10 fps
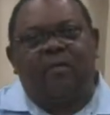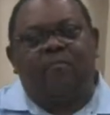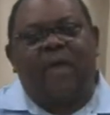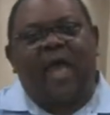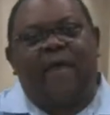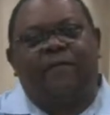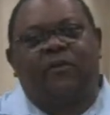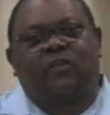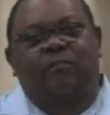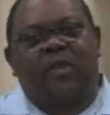by the
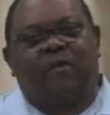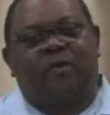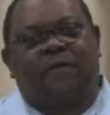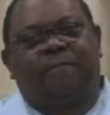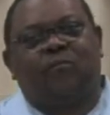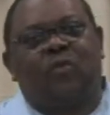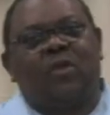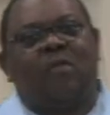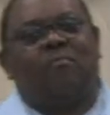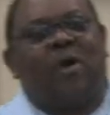Spirit.
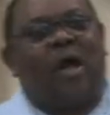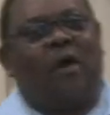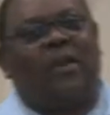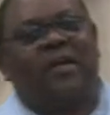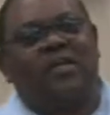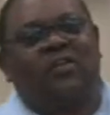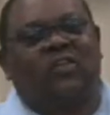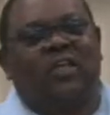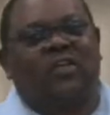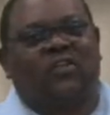Paul, in these
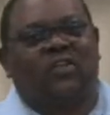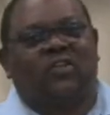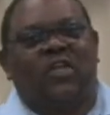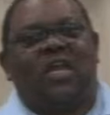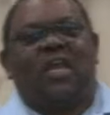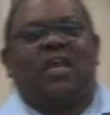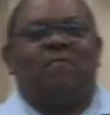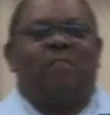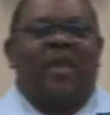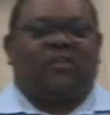sentences, he
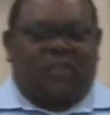makes